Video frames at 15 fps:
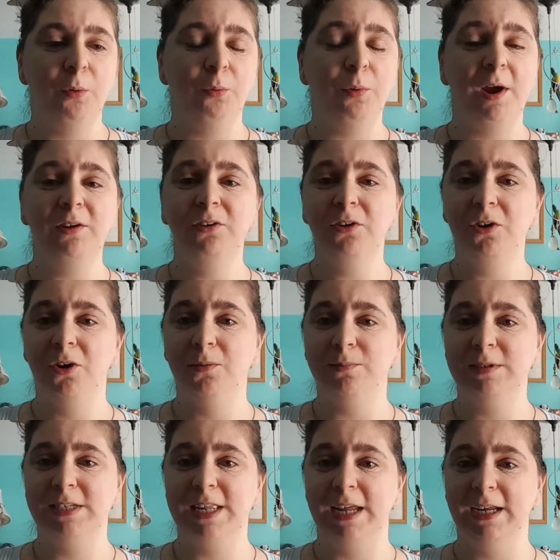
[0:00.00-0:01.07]
Roger
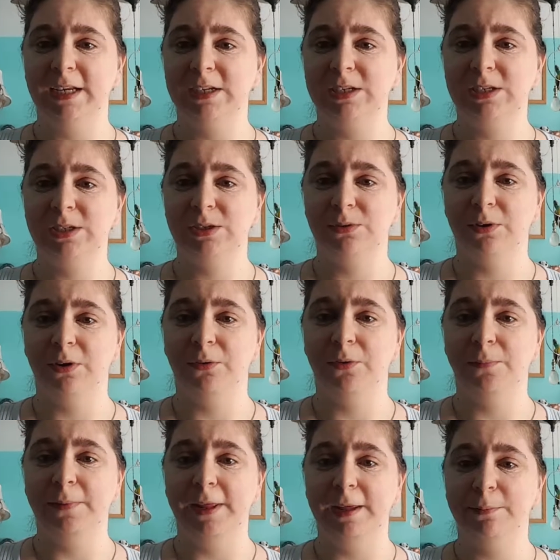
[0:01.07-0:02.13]
hopes that Instro
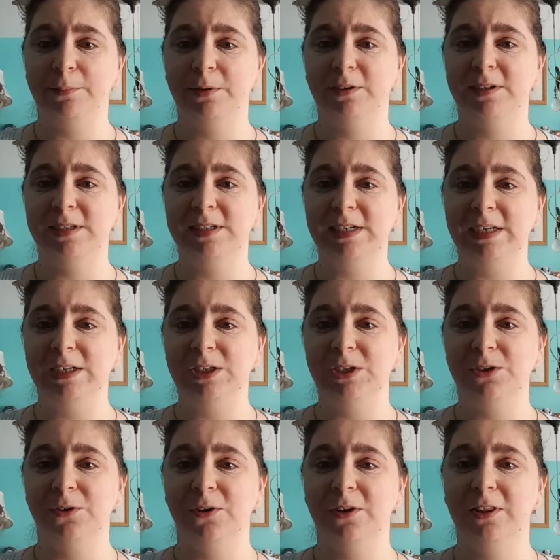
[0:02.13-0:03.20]
will be able to
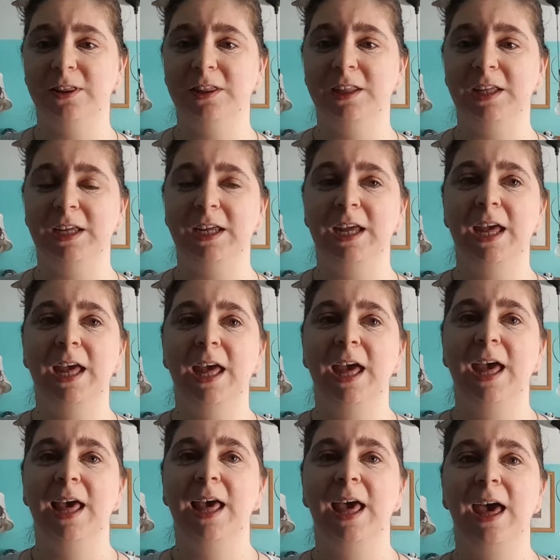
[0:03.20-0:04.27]
teach Dorothy
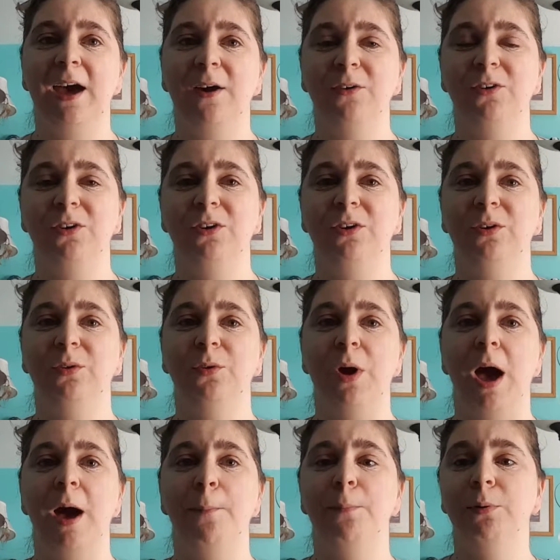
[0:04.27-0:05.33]
how
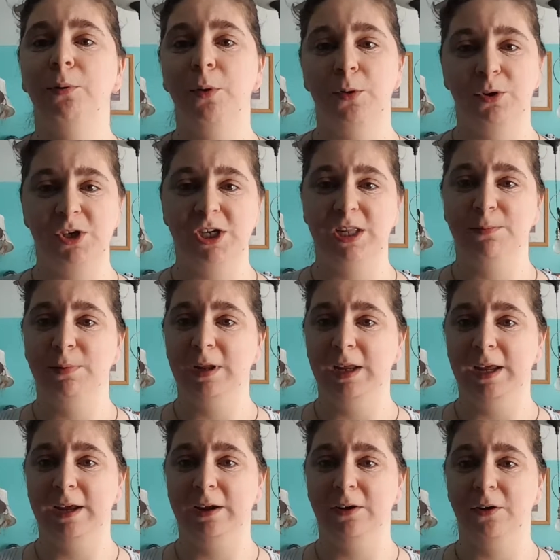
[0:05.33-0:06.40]
to approach the
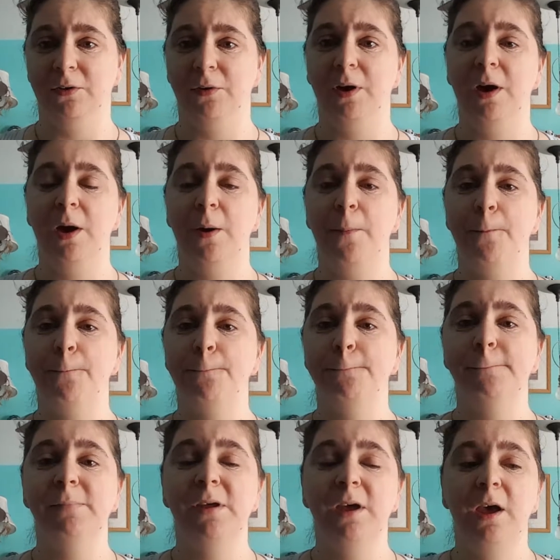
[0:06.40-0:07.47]
piano
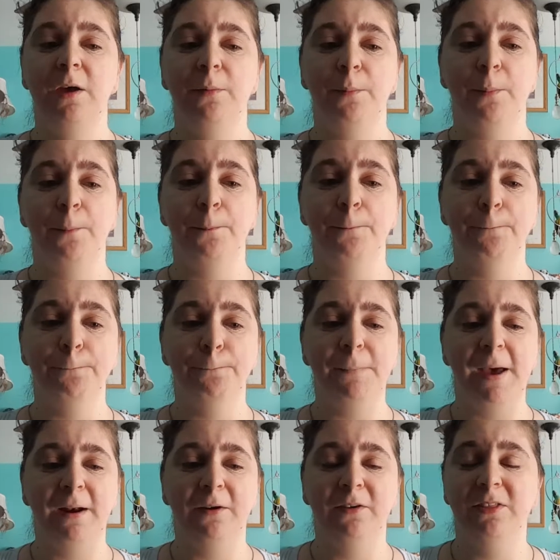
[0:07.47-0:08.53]

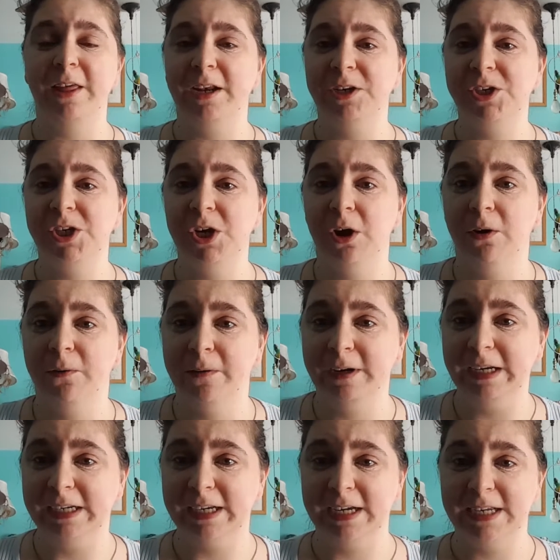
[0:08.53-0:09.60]
better than she
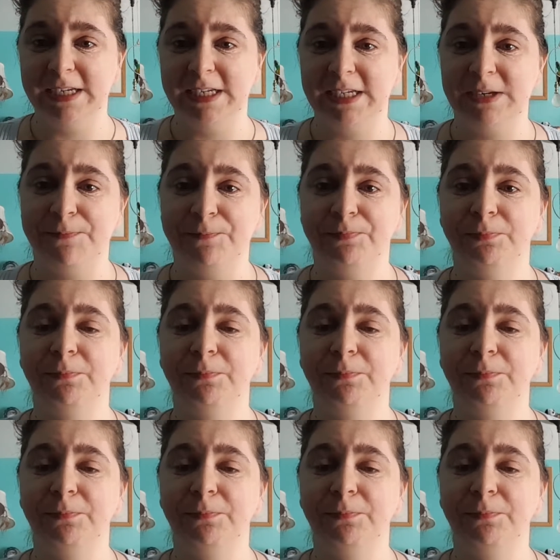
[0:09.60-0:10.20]
already does.